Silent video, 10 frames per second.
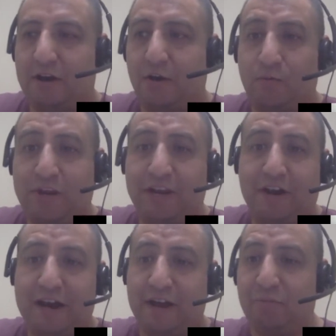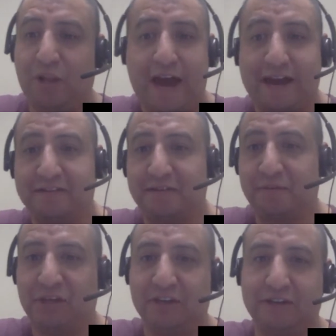Arena, I had a blast
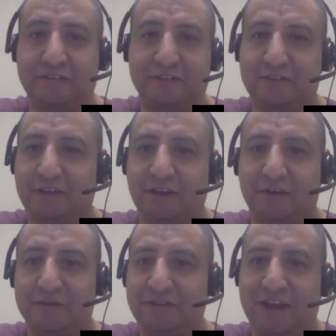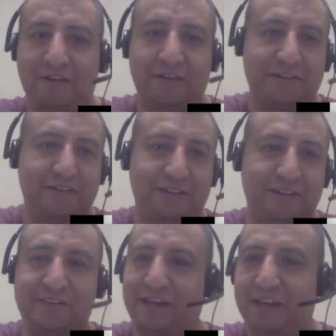because Standard is
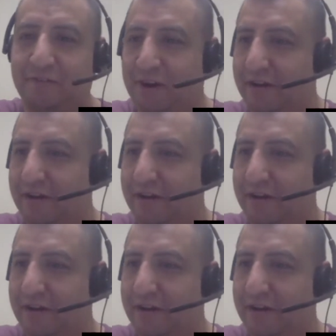insane, right?